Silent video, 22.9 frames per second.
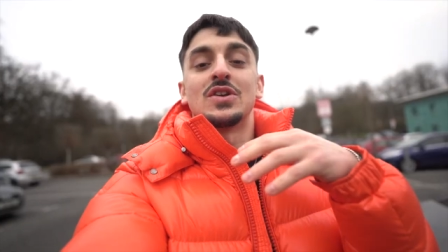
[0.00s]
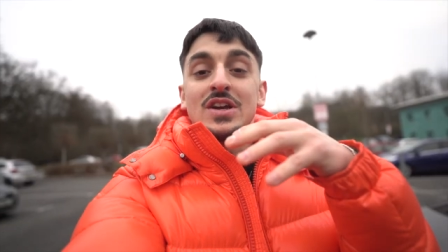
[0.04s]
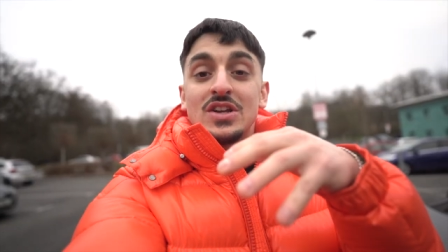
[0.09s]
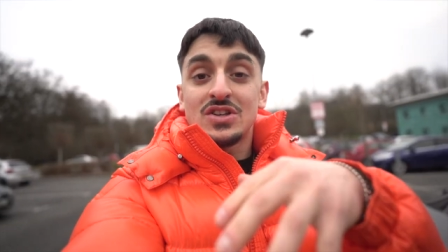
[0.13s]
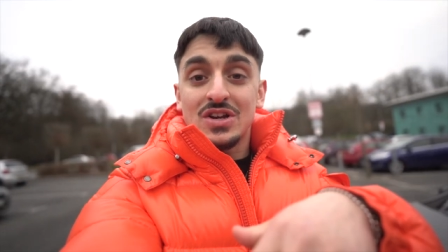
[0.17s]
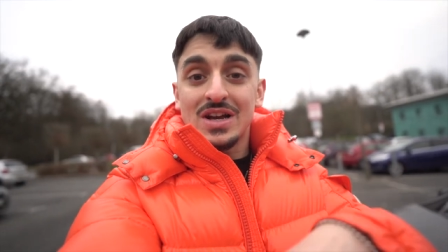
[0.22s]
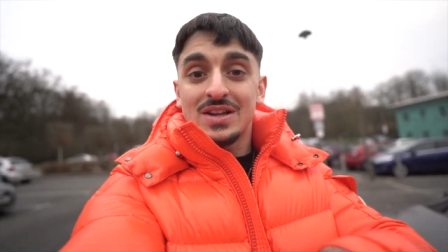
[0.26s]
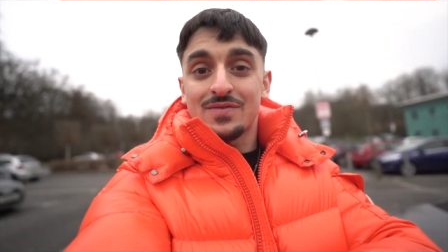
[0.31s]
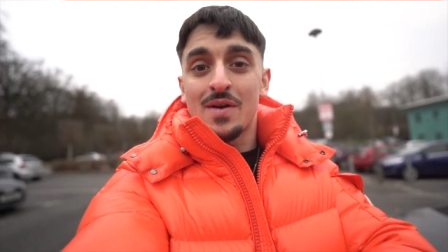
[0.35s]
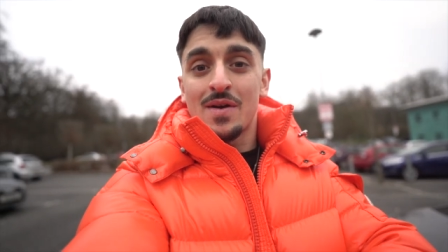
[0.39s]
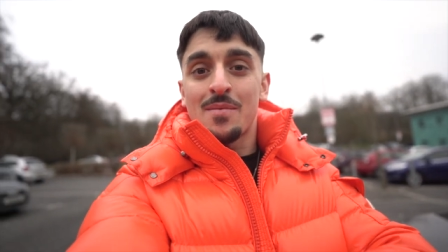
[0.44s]
he
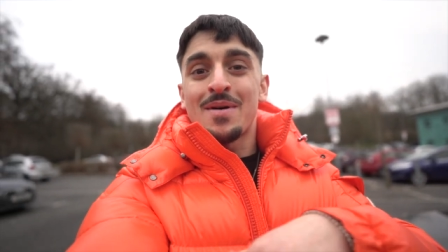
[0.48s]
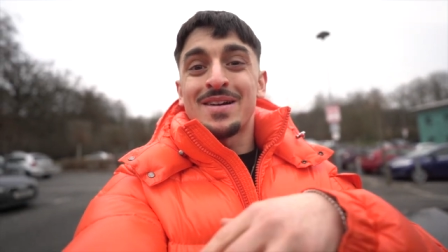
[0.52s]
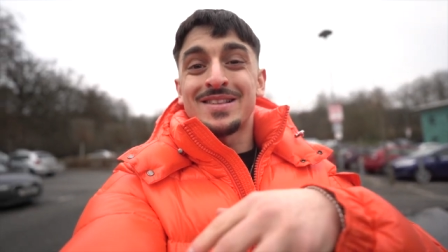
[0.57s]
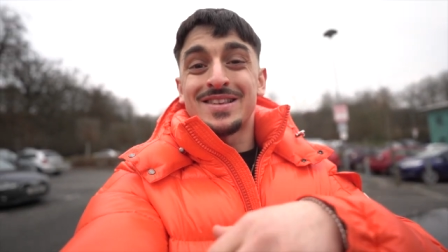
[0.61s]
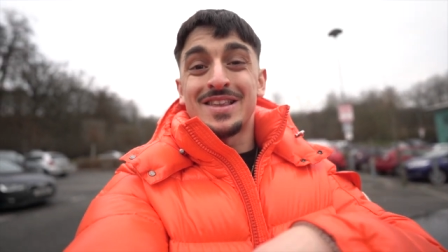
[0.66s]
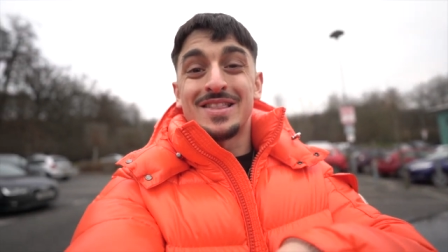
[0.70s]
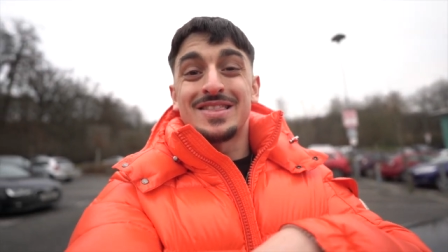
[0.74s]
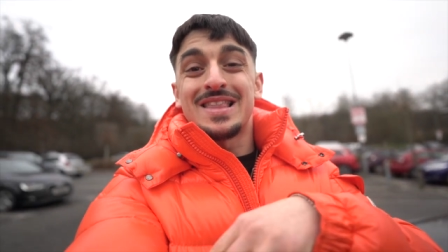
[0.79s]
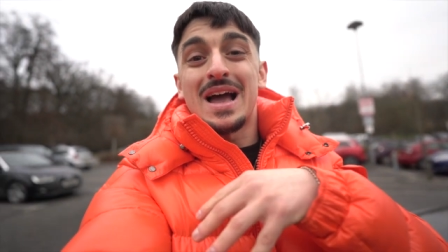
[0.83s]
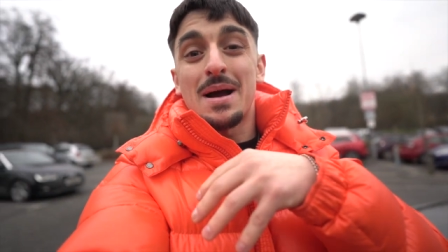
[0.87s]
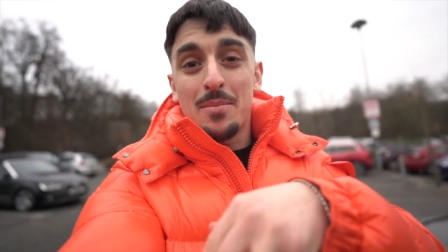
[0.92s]
transferred money
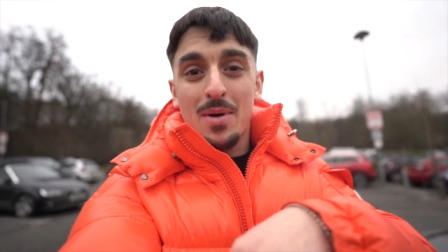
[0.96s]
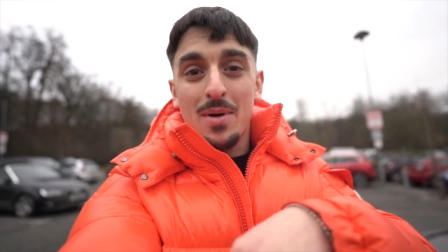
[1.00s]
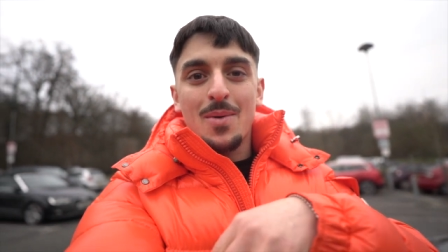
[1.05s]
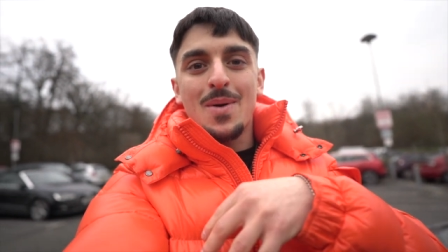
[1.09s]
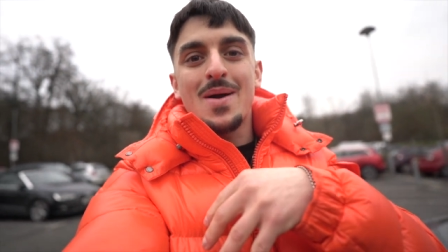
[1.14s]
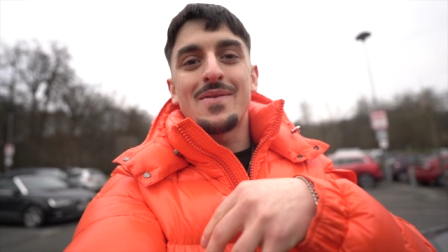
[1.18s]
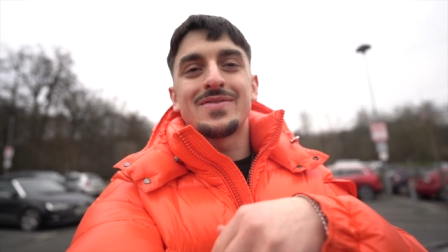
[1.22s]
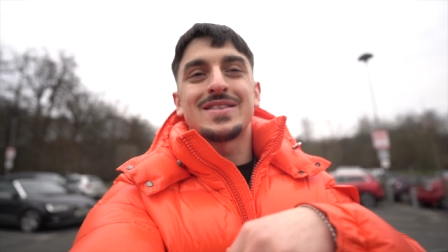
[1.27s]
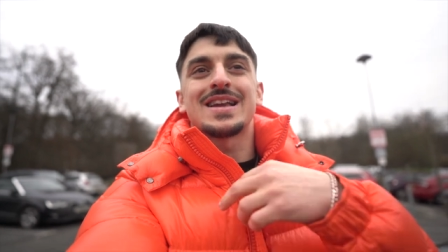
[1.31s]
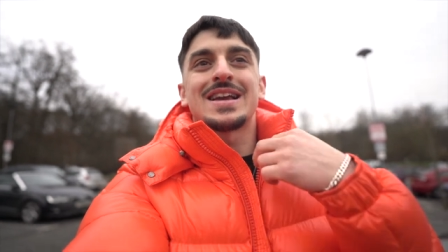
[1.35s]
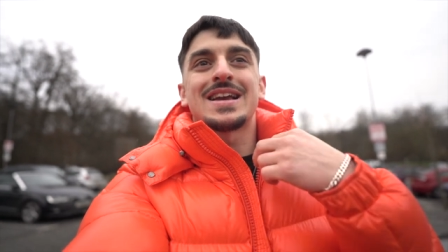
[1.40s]
to that boy
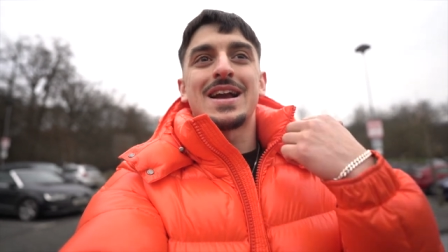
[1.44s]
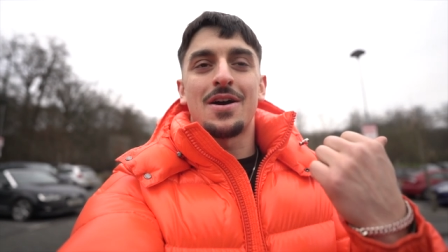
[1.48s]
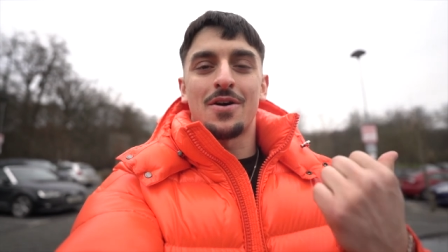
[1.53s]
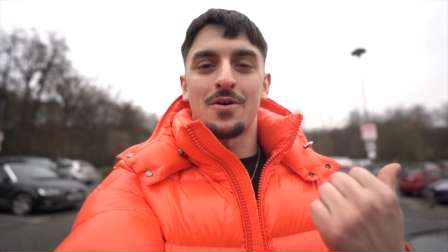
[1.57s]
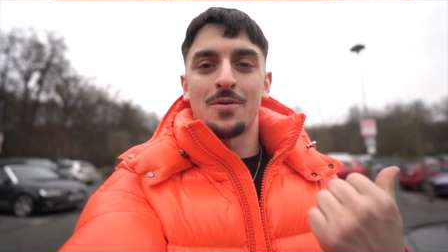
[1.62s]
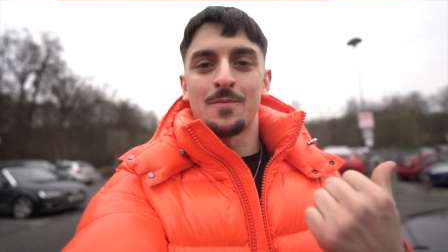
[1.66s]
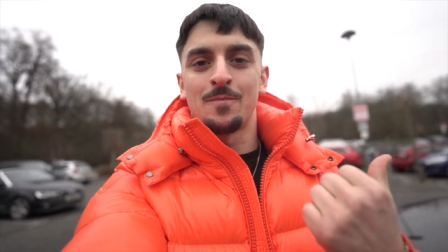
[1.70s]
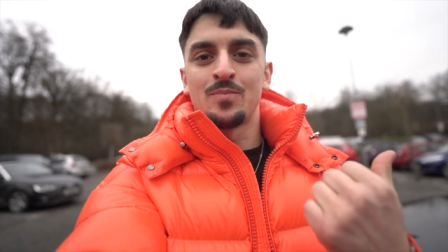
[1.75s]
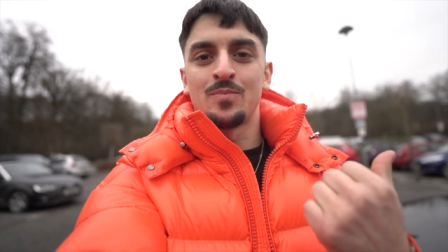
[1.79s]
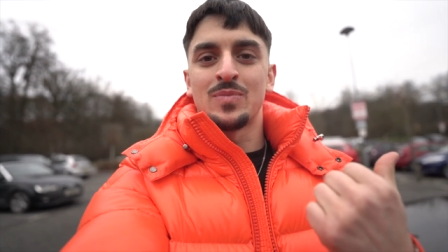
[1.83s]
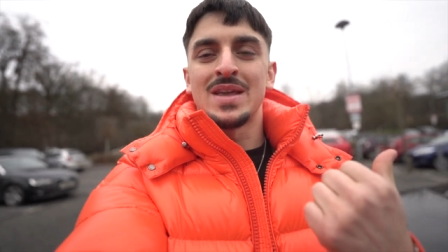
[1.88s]
Waves
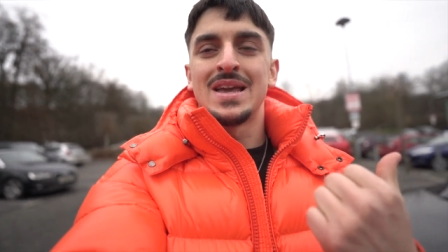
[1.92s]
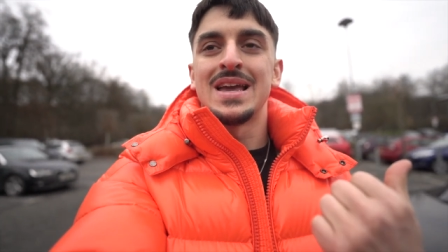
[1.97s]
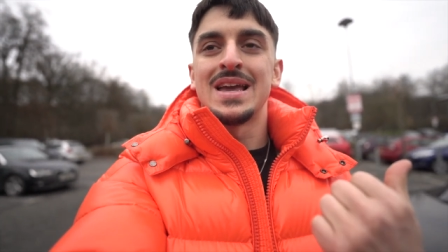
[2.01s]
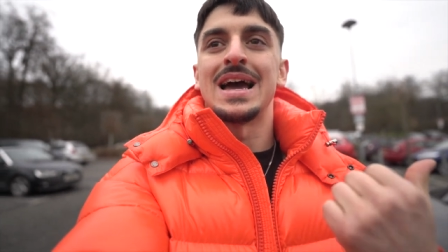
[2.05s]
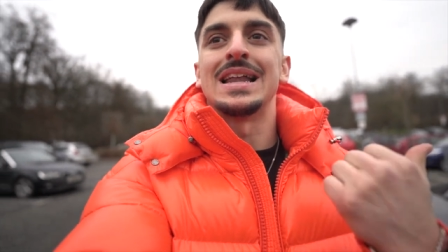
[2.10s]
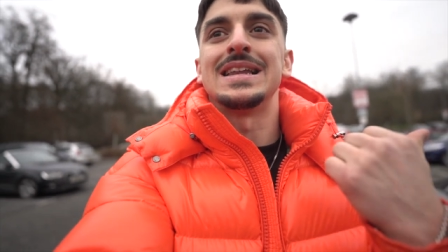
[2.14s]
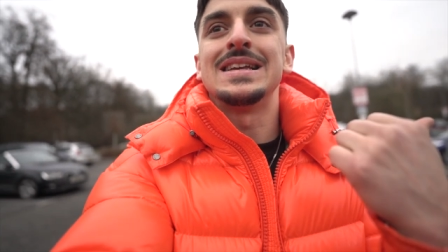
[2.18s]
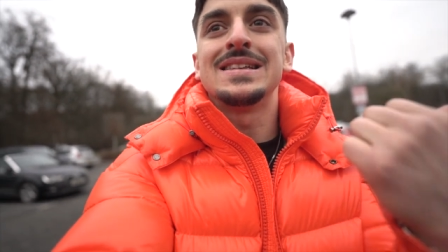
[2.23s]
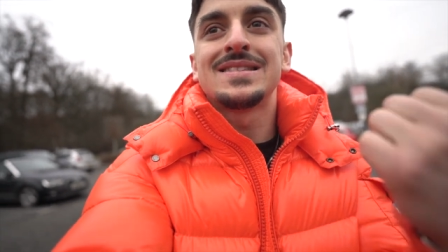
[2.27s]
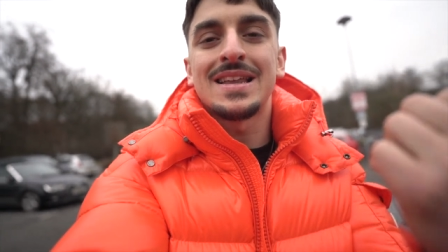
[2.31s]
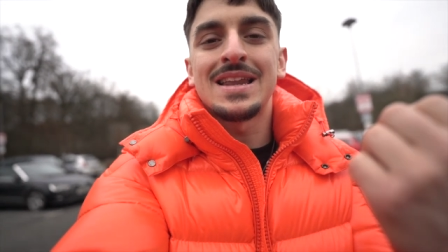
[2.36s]
account,
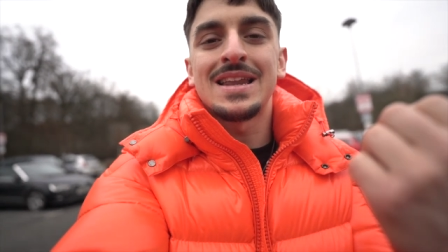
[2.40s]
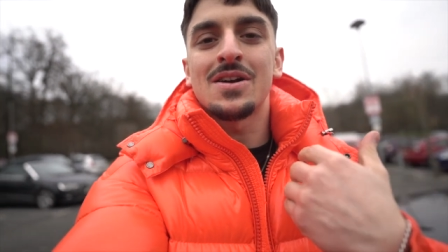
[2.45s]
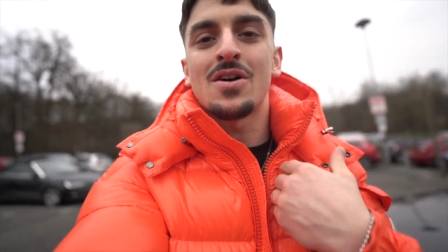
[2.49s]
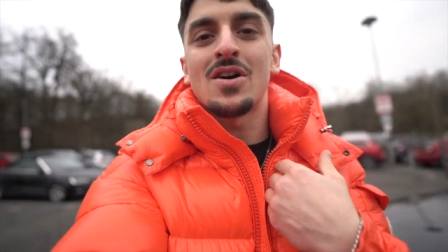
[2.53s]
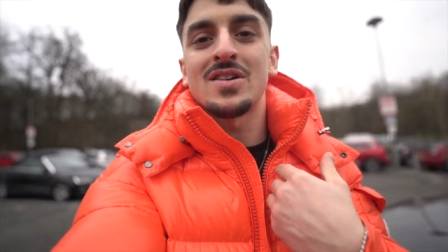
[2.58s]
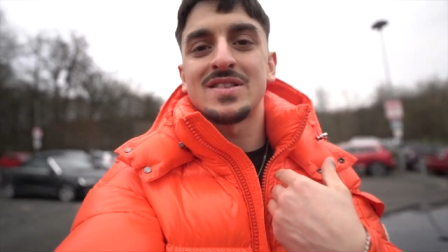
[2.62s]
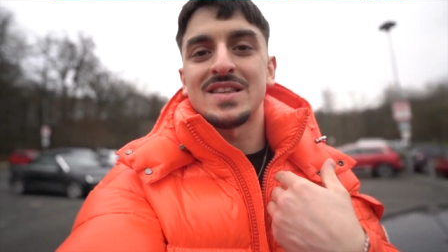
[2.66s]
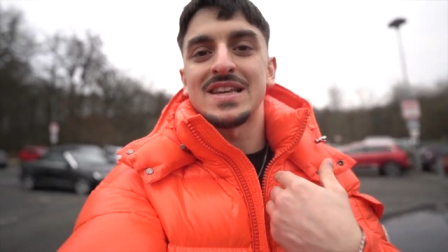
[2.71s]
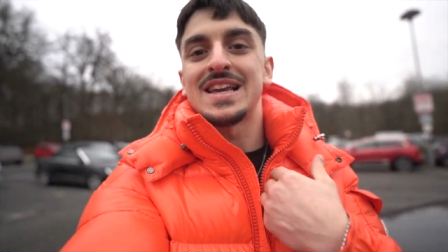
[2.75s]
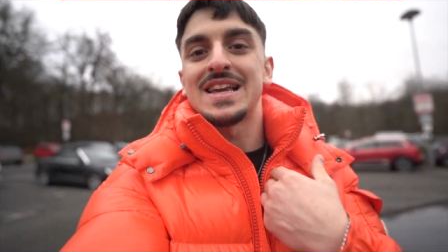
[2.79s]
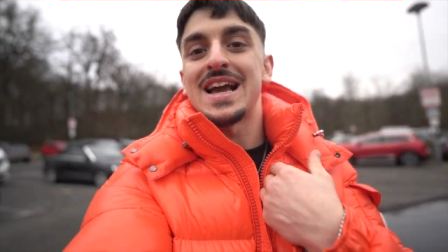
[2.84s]
and he's telling
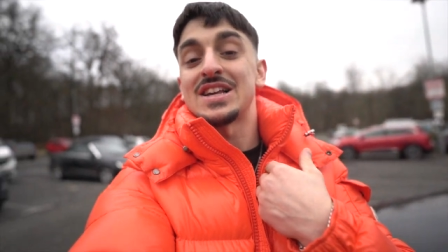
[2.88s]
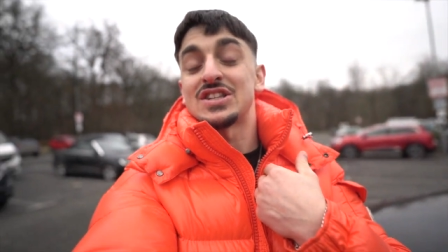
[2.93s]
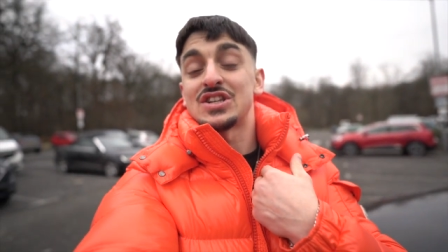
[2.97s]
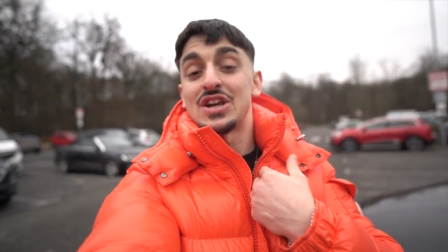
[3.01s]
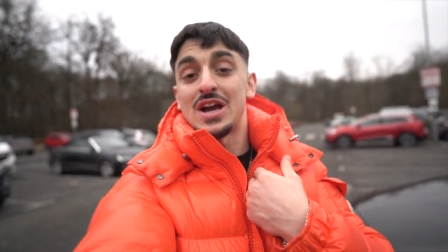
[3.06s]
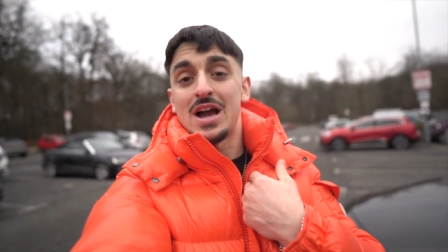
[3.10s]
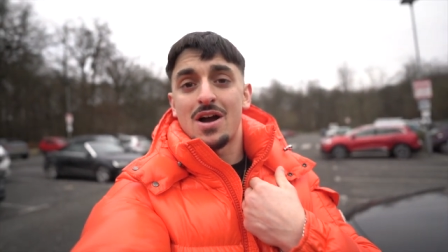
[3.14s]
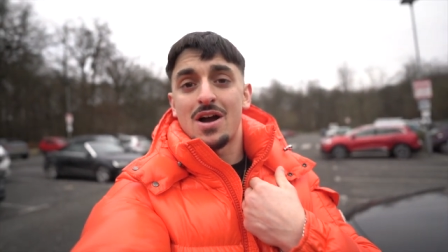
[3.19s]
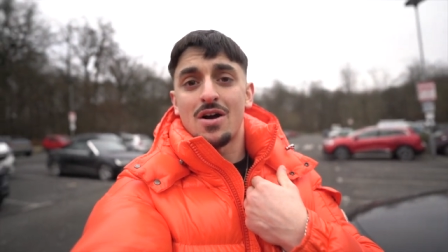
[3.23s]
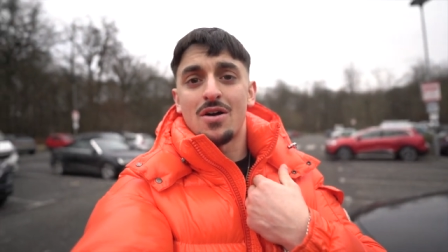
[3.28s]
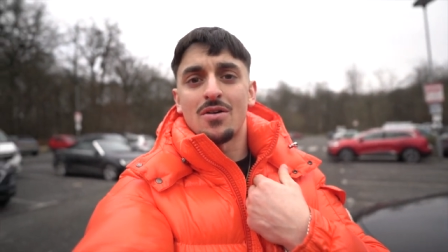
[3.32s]
us to cash
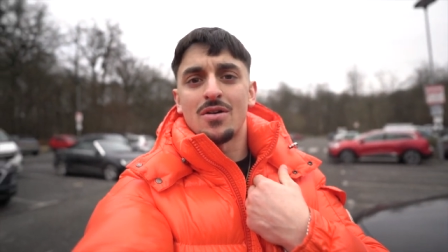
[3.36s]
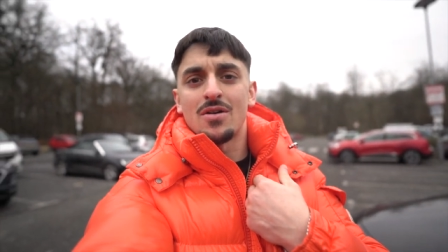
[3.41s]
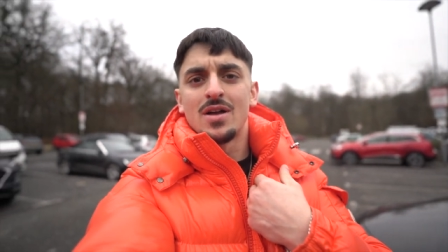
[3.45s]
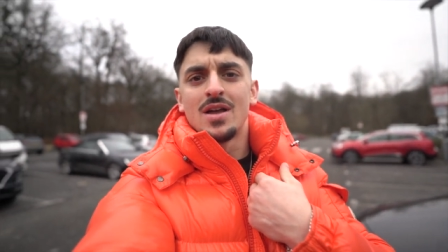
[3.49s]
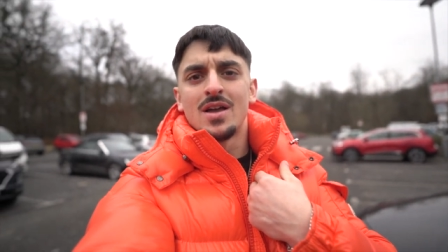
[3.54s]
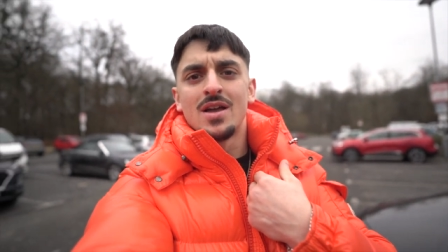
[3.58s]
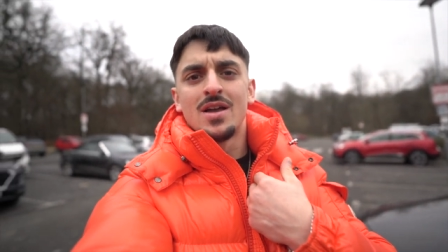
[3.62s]
it out.